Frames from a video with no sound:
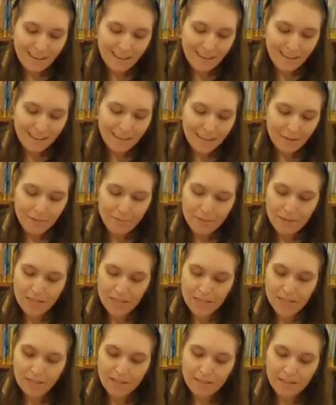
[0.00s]
I have
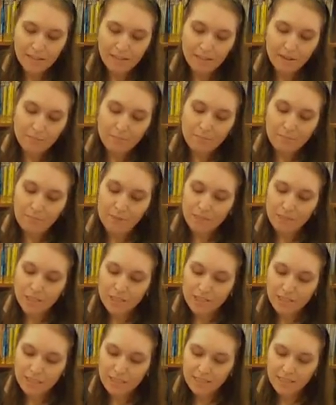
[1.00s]
made a bunch
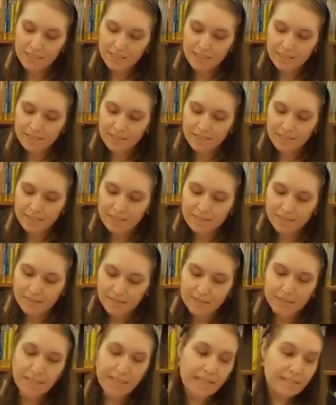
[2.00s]
of these
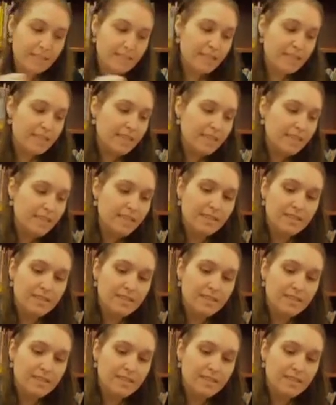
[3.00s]
lately